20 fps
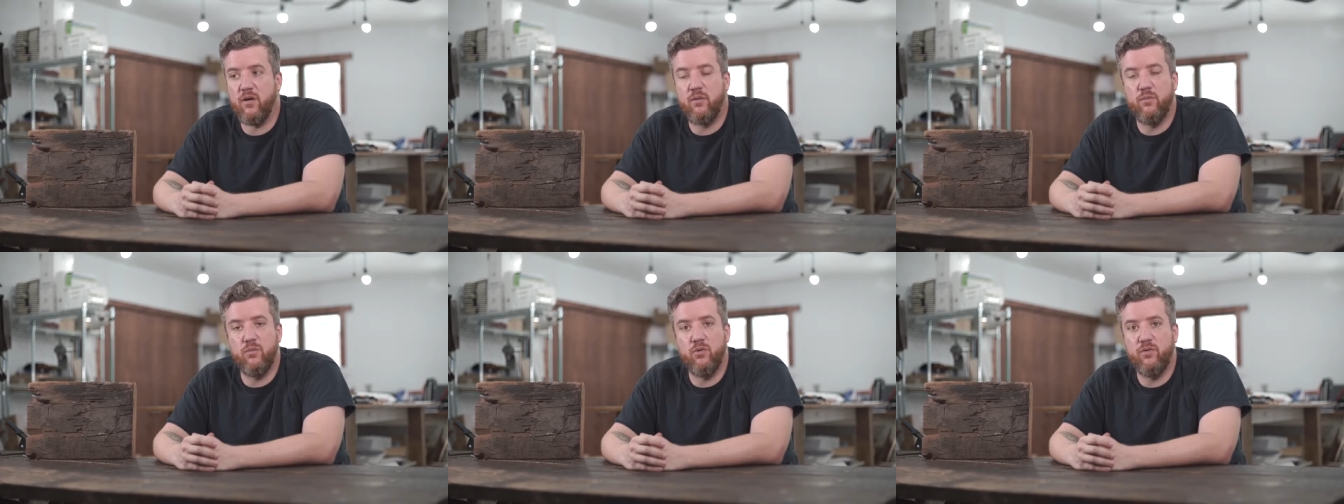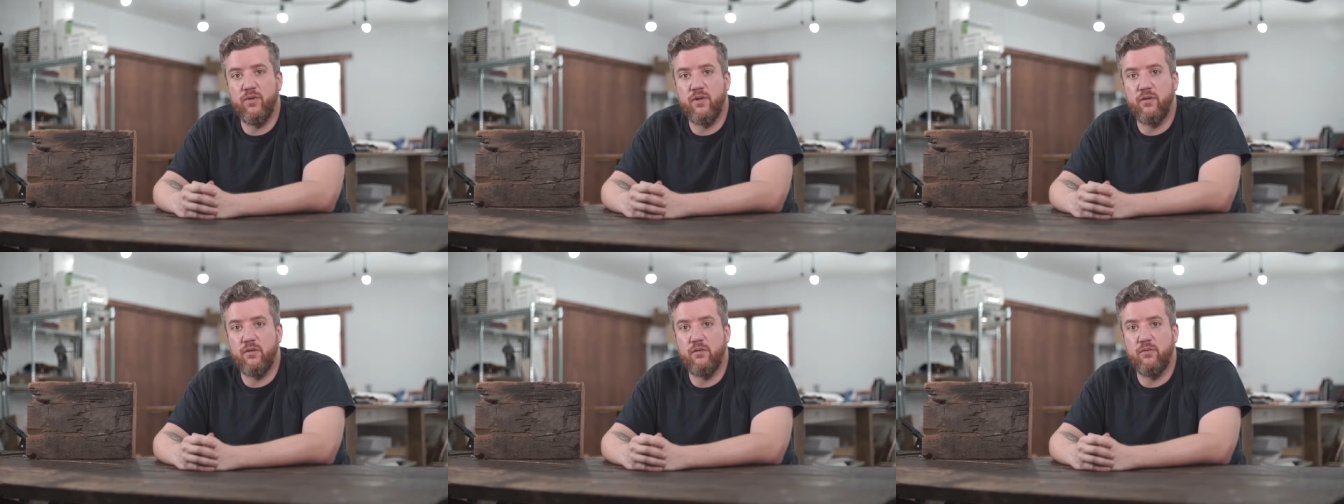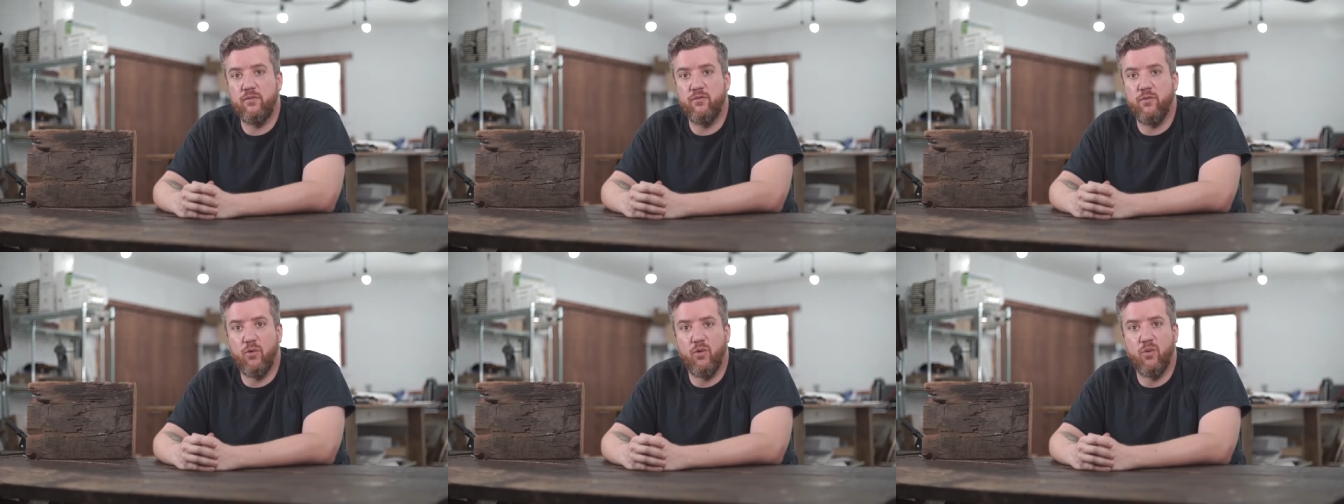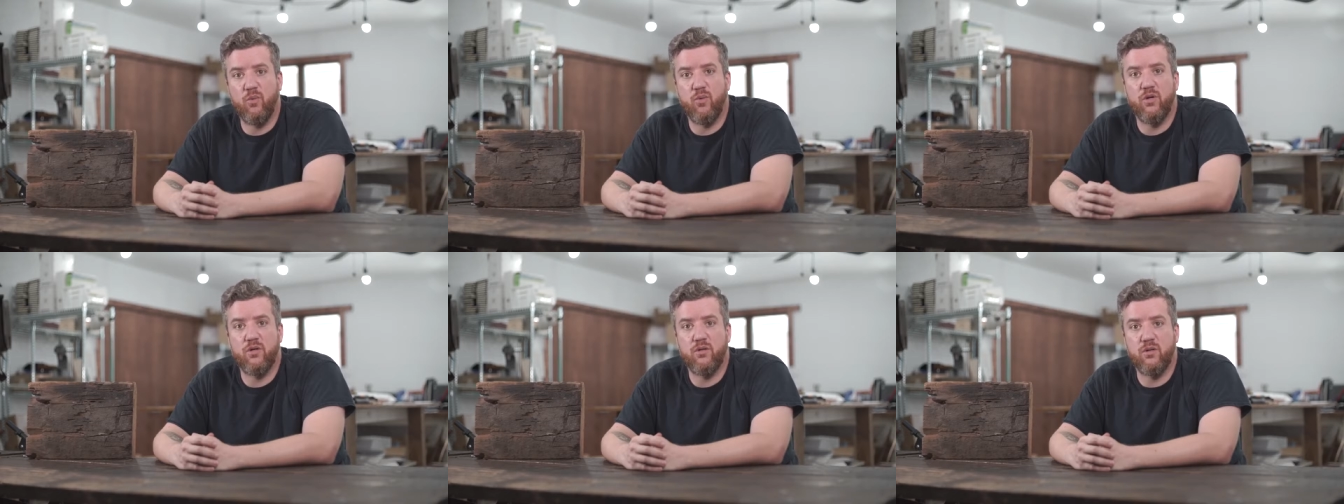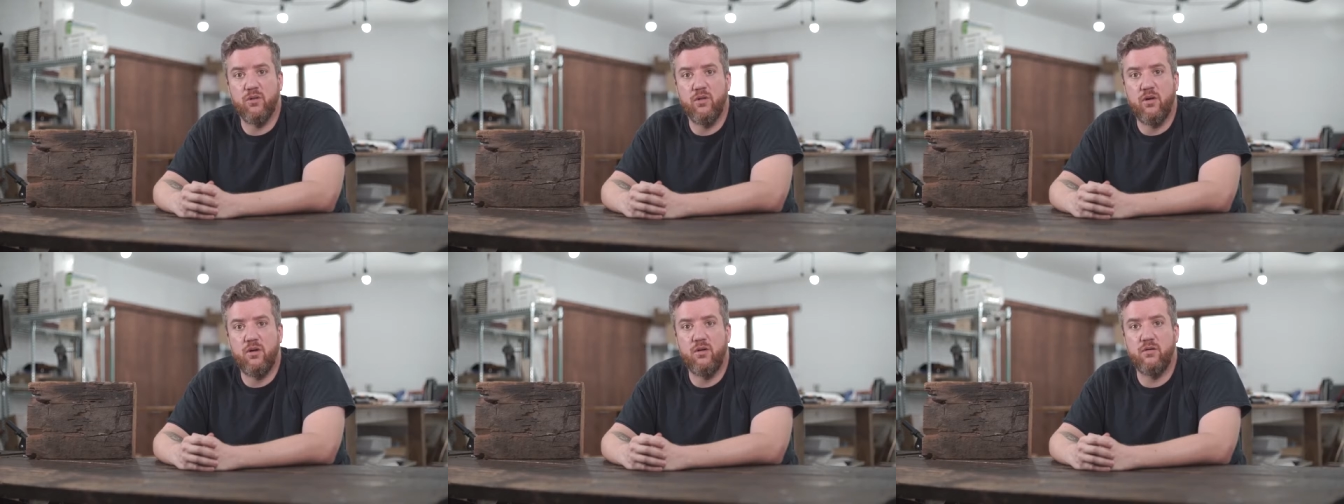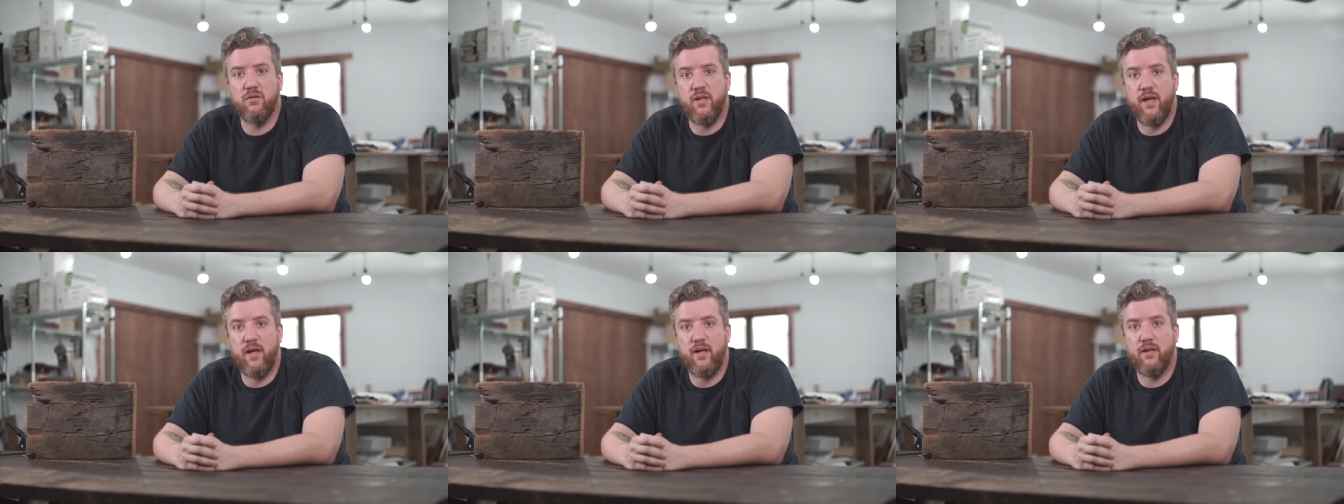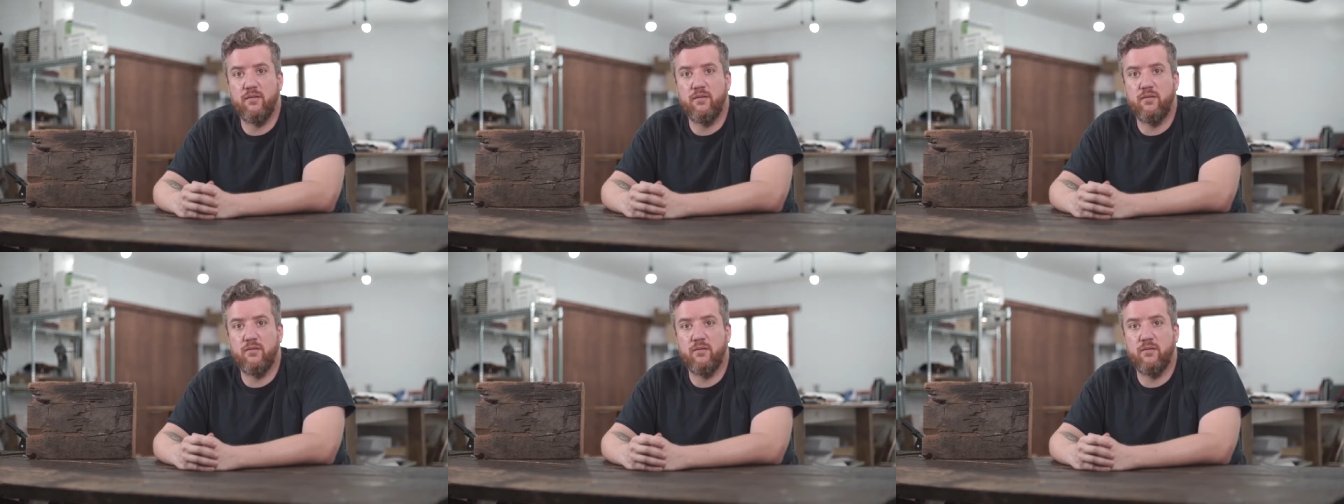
are moving forward along that